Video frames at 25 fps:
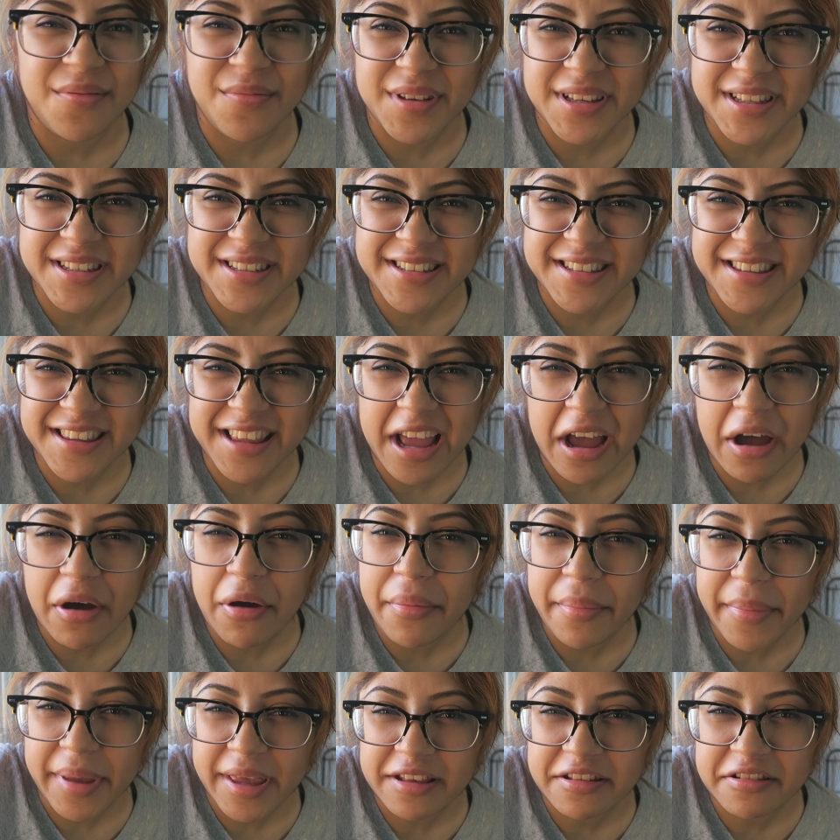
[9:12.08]
Which
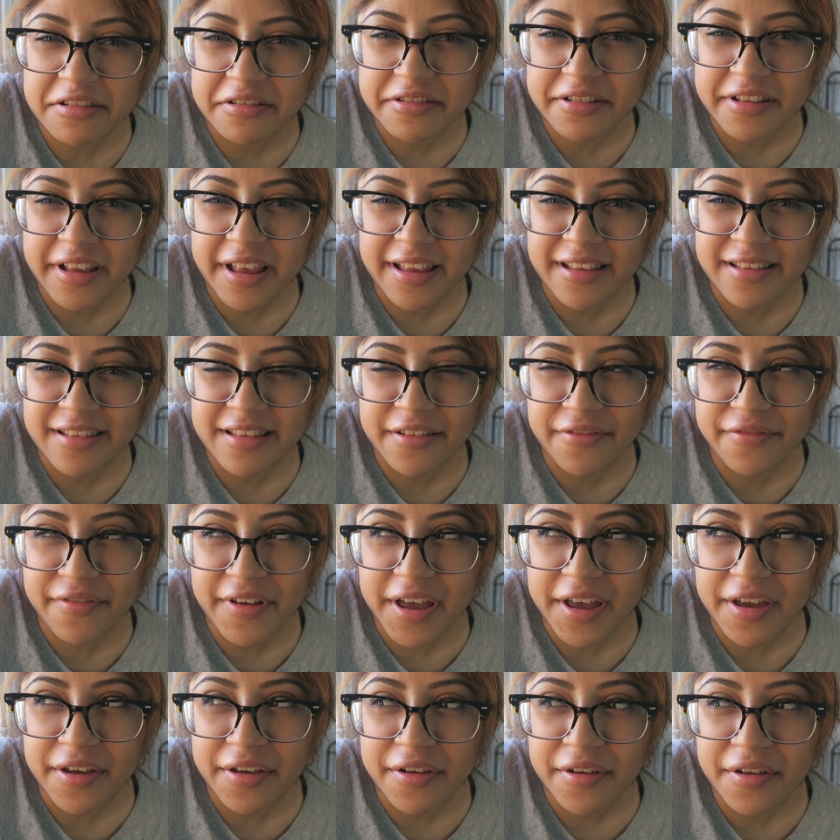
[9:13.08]
now it makes no sense. If
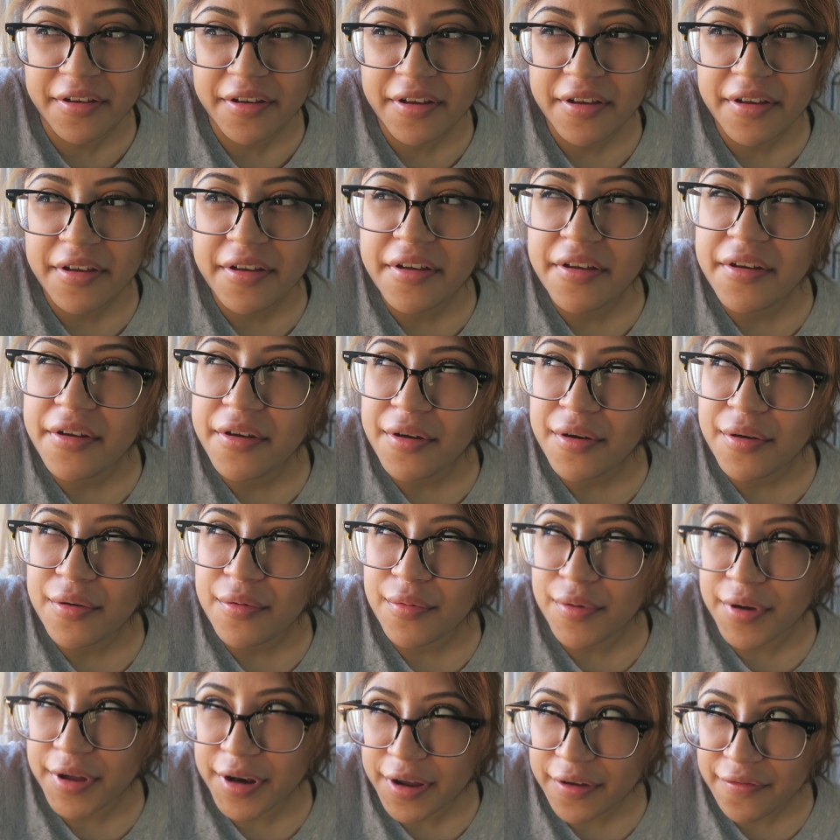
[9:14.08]
I
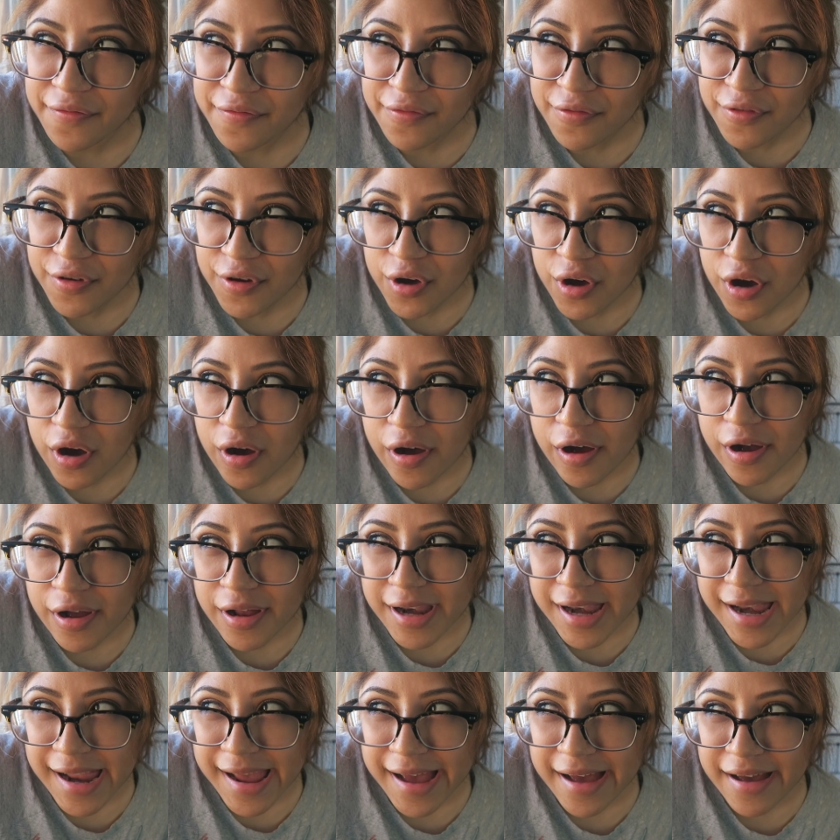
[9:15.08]
would have
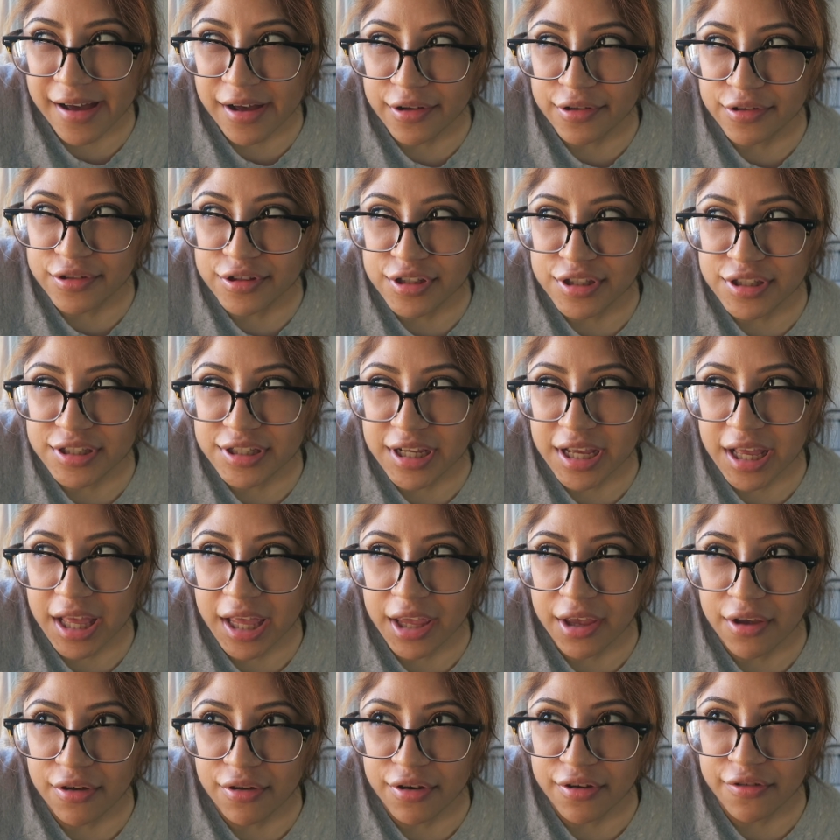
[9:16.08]
gone out,
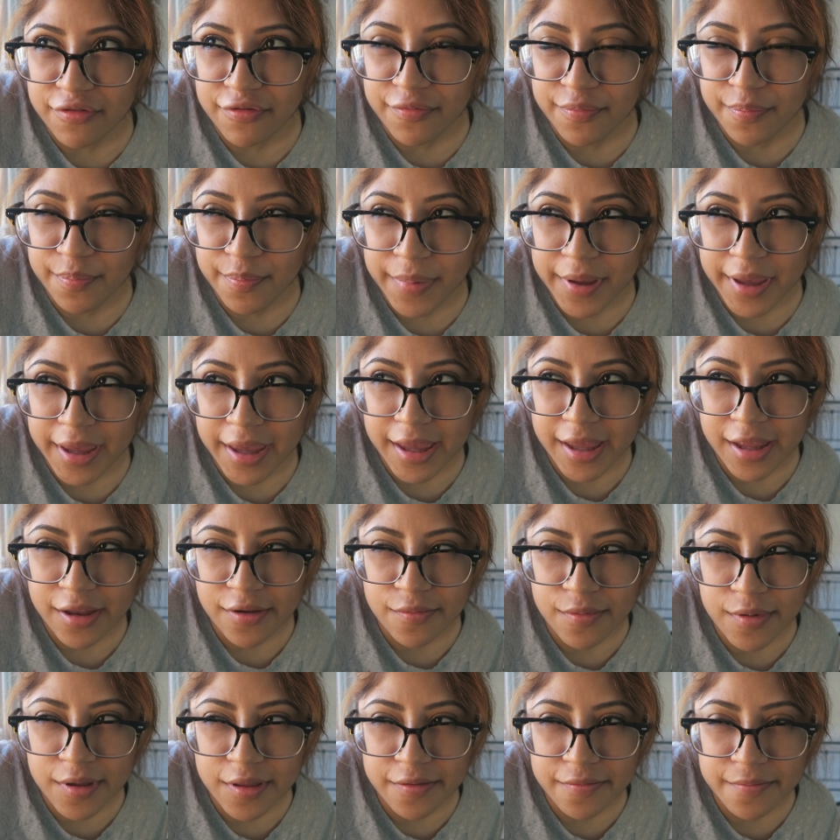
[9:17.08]
I could have
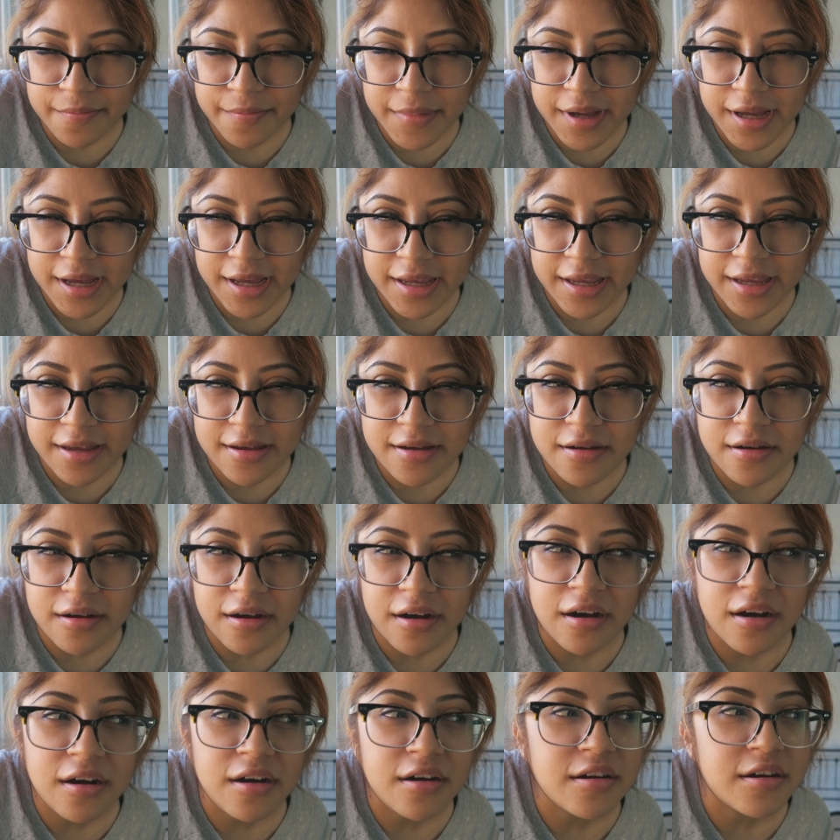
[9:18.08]
paid with my
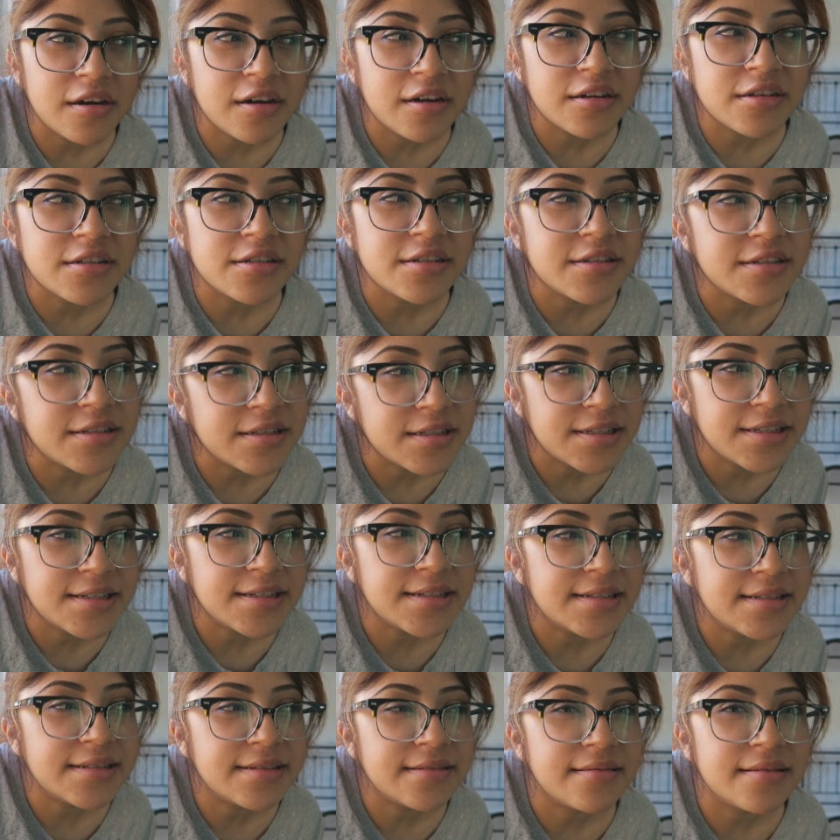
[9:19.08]
card.
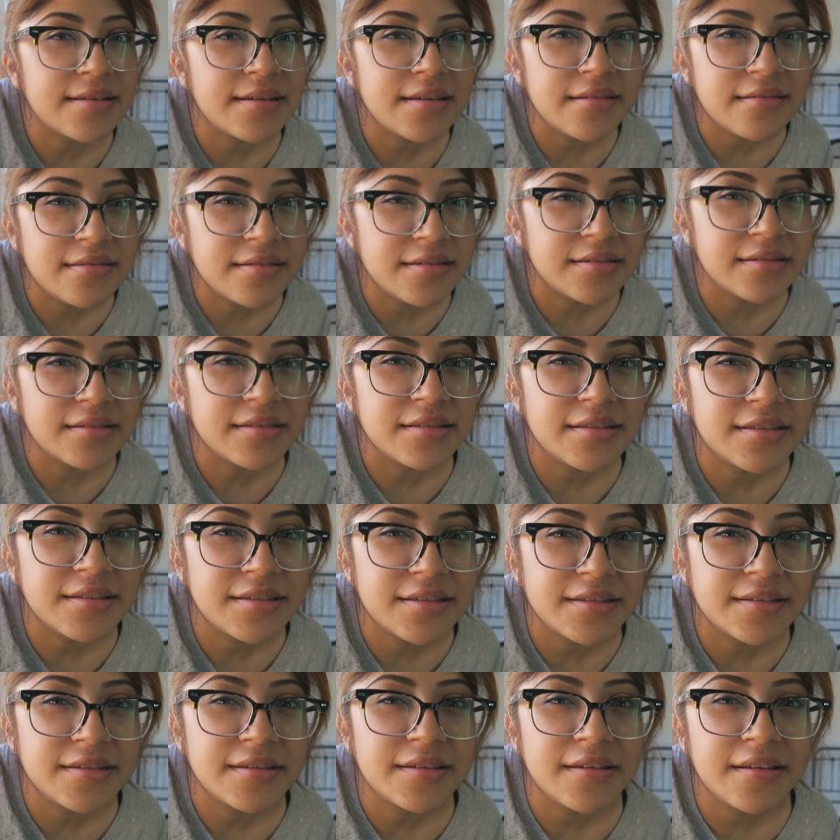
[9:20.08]
And I
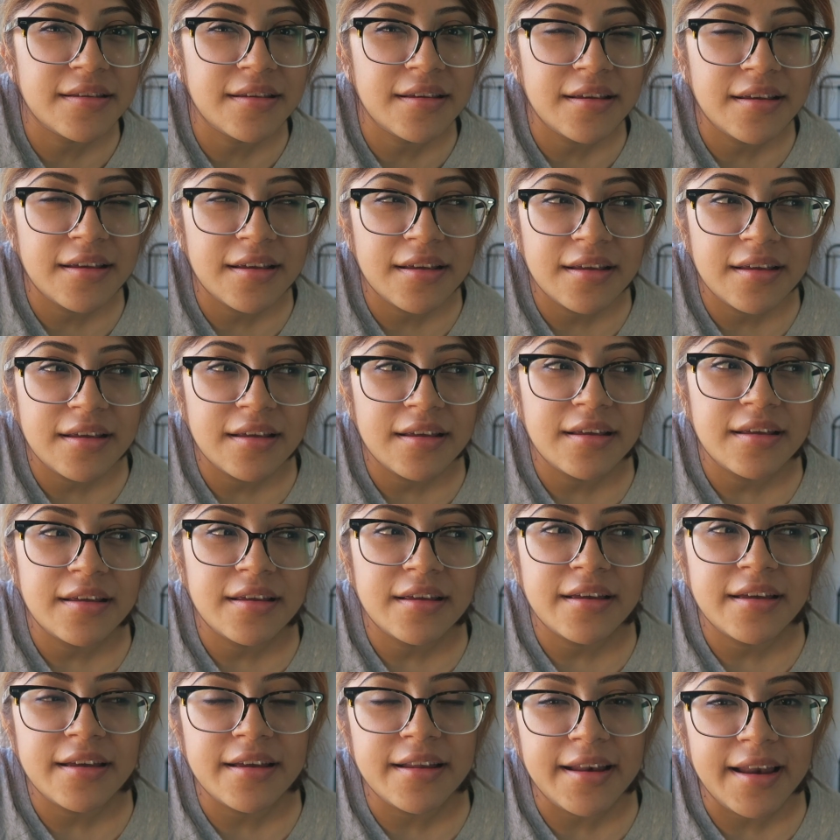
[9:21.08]
just
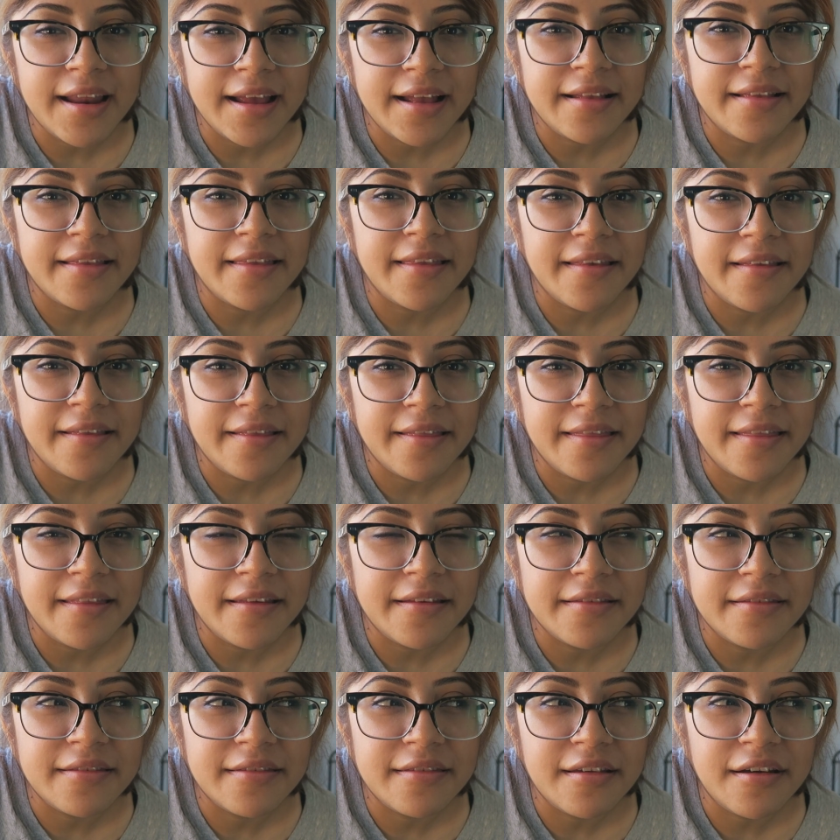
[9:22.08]
connected
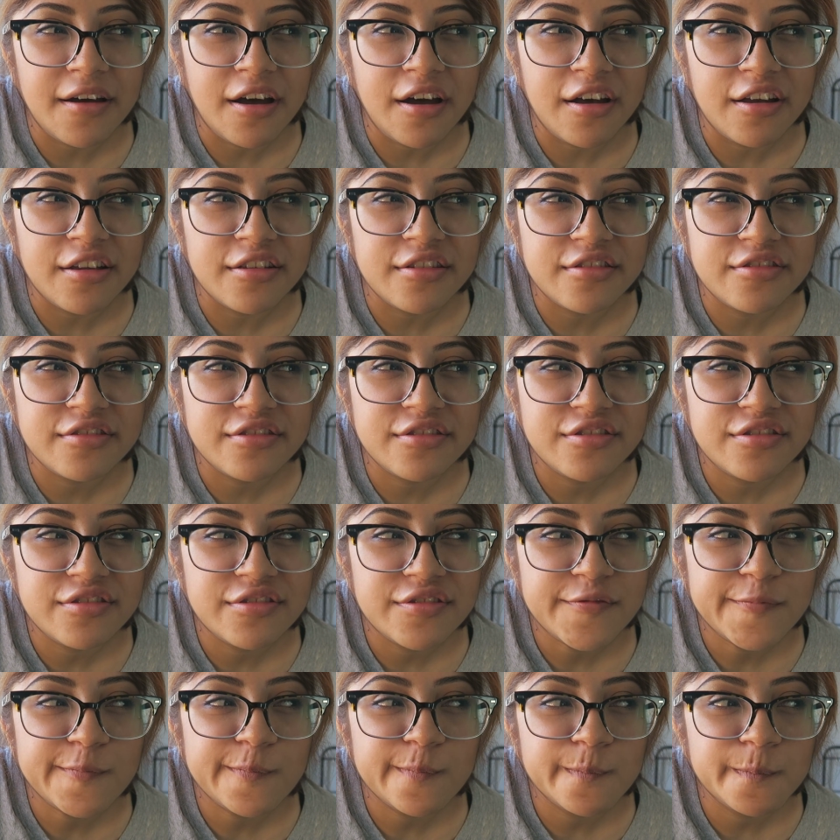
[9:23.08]
the
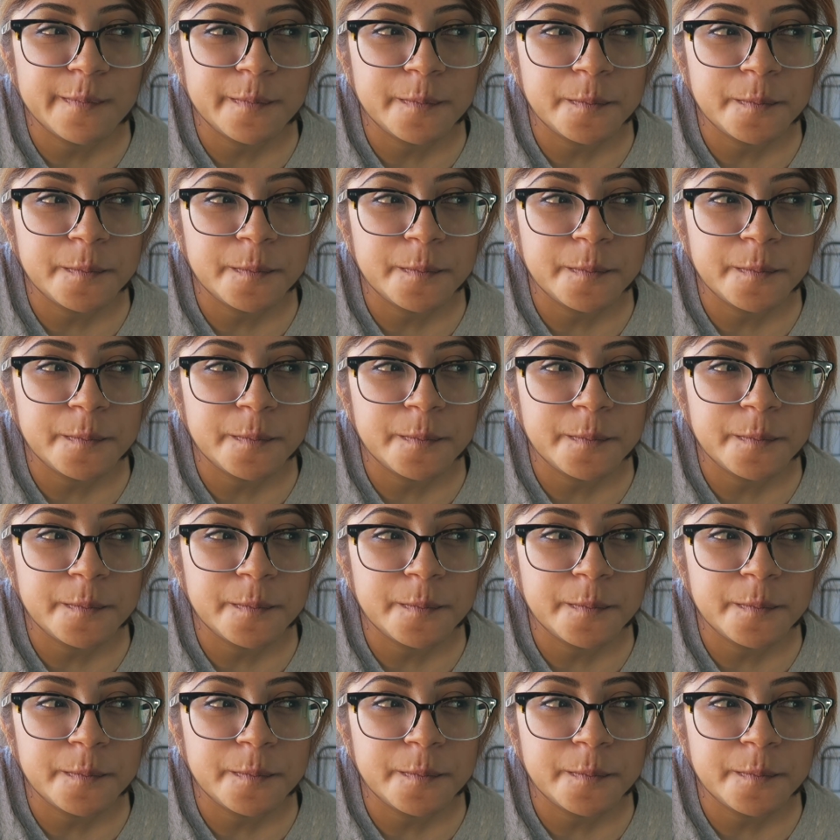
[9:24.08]
dots.